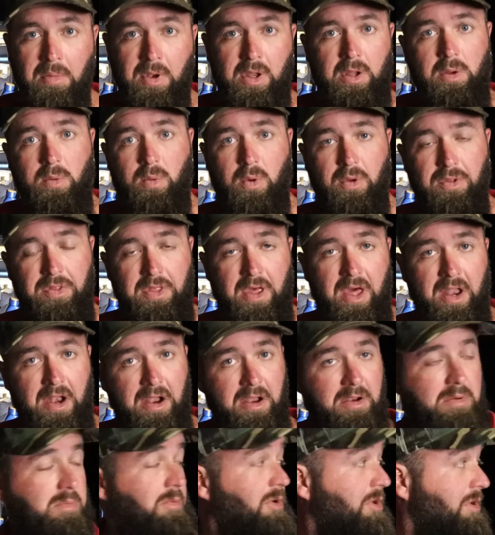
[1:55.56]
Now what that
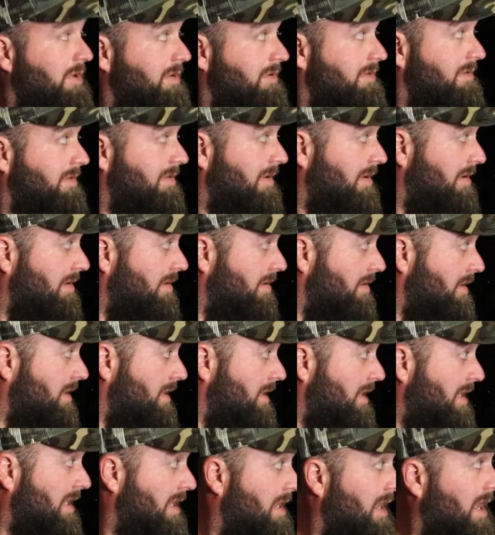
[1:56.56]
animal is.
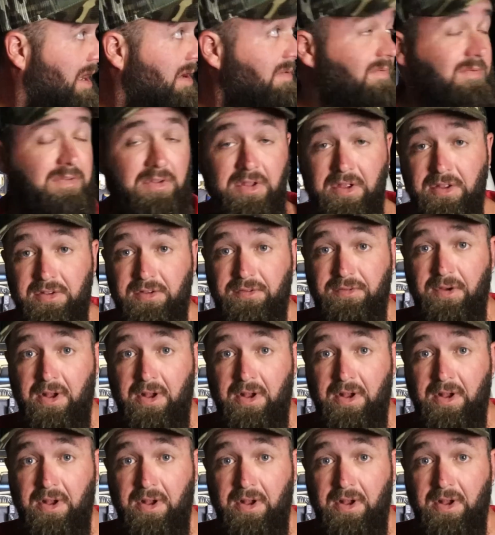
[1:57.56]
Hopefully it's